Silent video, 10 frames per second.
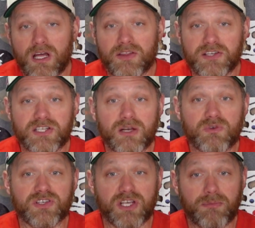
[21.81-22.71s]
The STEN
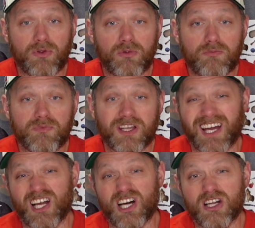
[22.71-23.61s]
was simple,
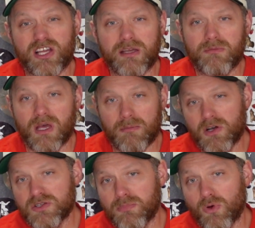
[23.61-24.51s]
kind of ugly, and
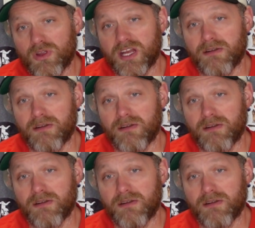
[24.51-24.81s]
most importantly